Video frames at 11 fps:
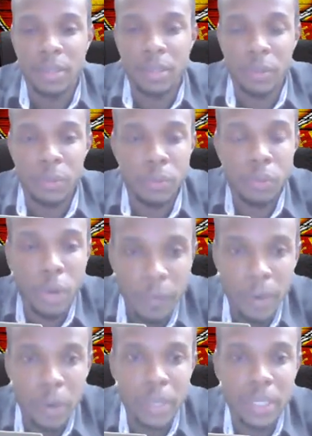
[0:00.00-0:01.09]
you
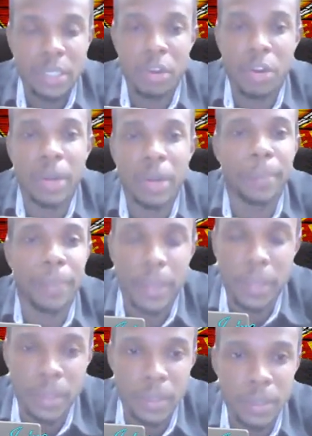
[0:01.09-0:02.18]
going forward is crap.
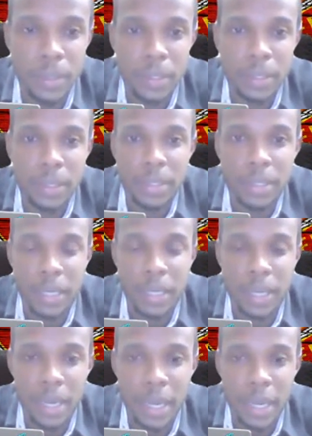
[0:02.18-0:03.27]

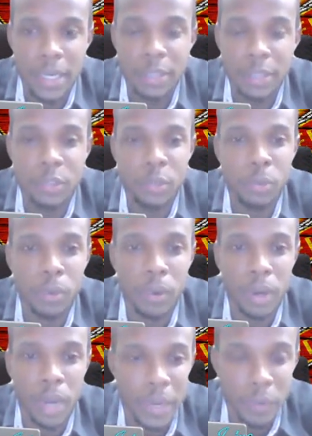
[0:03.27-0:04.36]
And there's
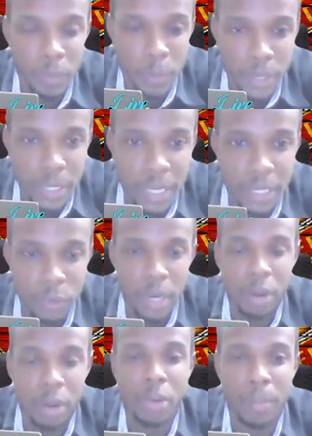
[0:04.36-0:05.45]
no other way to put it than you
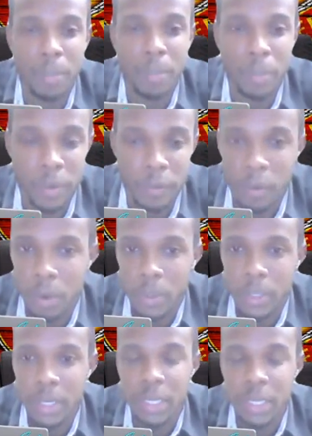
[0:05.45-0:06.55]
are crap going forward.